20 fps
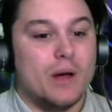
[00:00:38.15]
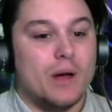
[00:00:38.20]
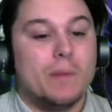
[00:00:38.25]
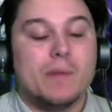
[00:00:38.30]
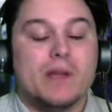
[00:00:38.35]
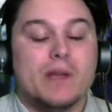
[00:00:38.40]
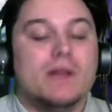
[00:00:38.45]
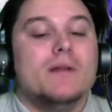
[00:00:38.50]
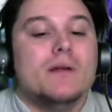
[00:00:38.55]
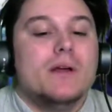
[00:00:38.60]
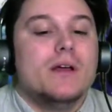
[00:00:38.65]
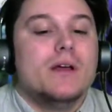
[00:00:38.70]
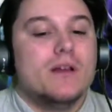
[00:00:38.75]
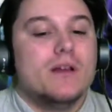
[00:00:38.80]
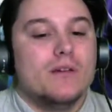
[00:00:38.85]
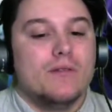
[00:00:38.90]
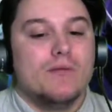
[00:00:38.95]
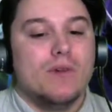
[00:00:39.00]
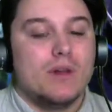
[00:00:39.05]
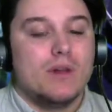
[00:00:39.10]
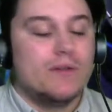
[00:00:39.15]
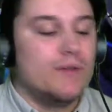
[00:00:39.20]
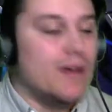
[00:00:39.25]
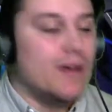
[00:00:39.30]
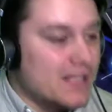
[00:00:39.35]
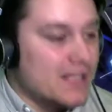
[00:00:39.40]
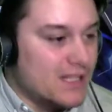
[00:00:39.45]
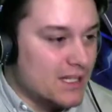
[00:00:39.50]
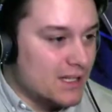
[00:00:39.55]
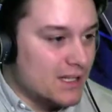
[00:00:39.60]
I mean, for the
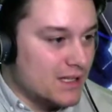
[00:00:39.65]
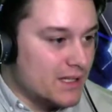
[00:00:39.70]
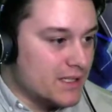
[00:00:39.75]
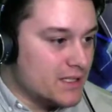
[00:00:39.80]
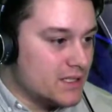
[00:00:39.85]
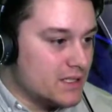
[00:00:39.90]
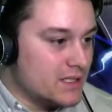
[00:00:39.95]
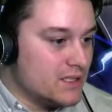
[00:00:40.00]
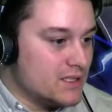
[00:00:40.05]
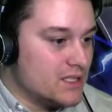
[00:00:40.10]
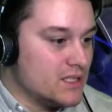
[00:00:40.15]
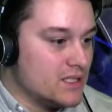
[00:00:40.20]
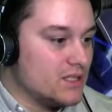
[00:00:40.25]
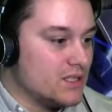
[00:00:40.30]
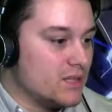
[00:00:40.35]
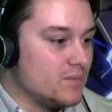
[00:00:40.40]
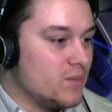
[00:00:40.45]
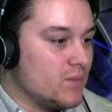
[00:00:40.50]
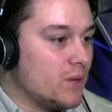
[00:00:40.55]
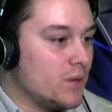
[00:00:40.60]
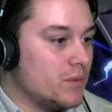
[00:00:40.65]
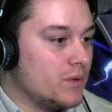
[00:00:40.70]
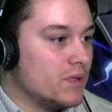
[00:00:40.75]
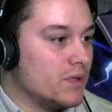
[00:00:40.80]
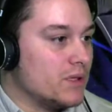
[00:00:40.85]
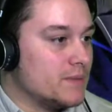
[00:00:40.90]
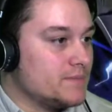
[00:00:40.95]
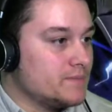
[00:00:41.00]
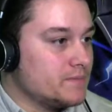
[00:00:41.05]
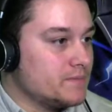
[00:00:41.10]
fans at least, she's not
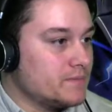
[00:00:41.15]
popular.